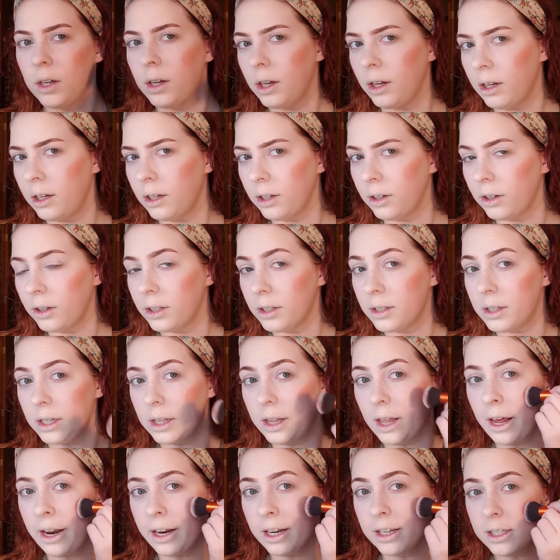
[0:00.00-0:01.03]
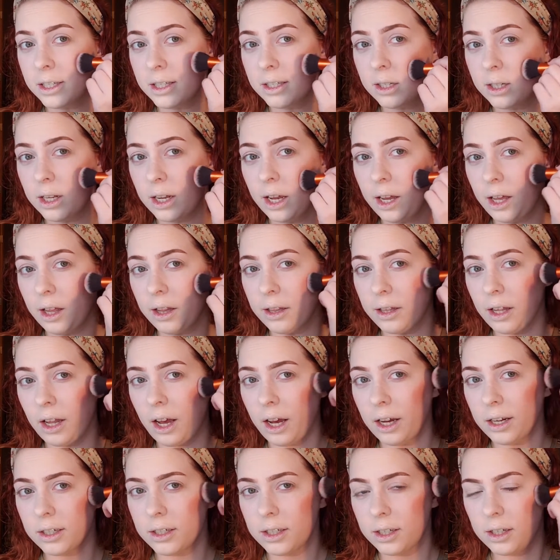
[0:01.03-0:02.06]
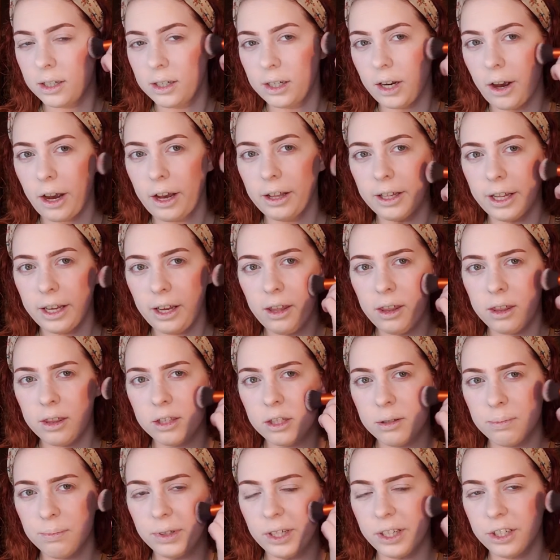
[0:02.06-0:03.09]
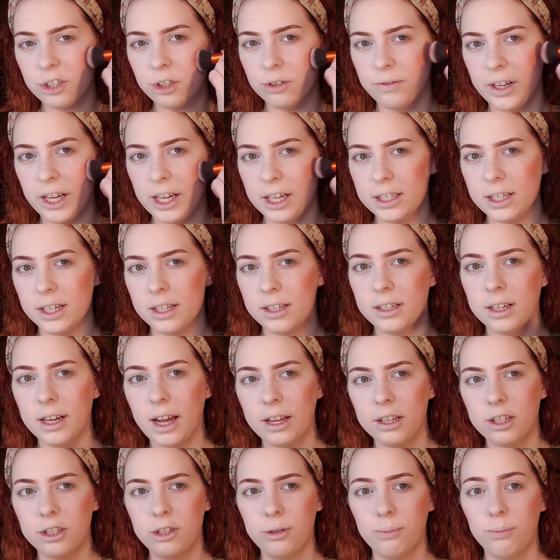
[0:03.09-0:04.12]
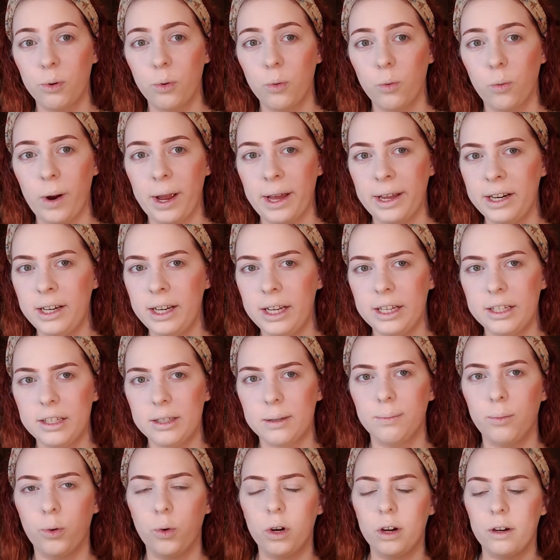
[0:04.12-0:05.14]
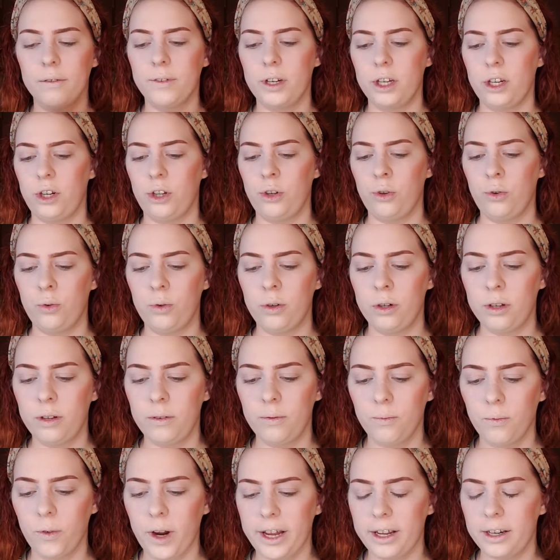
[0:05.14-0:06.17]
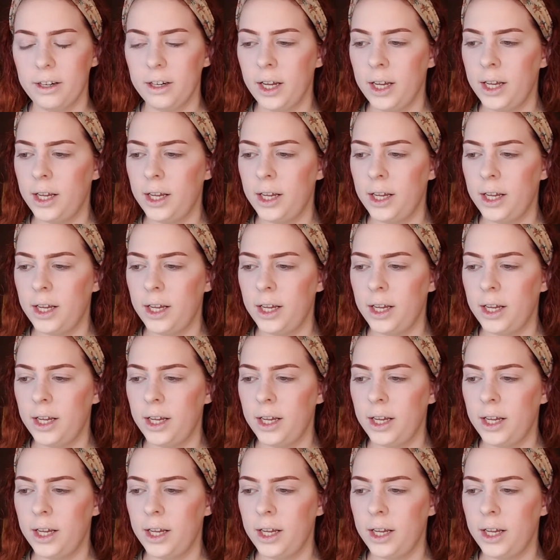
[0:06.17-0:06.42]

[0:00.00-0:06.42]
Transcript: And you can see that is a lot. Now I like this blush because it's not super red, it's more of a nude red.